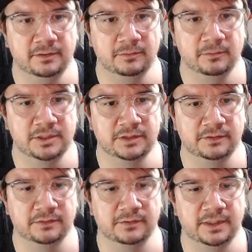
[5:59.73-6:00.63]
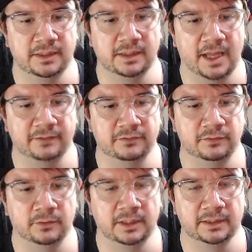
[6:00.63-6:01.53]
which is the last
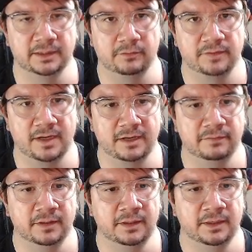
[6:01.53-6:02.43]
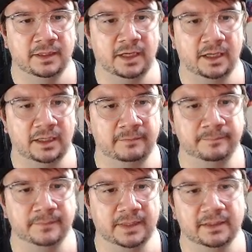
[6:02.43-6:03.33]
door in level 5,
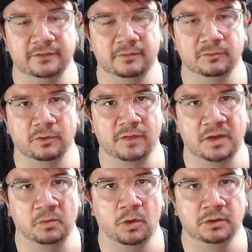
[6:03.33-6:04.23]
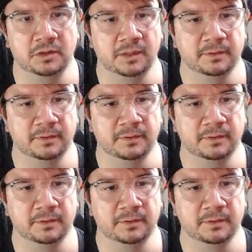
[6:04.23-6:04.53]
unless some sort of like wall clip is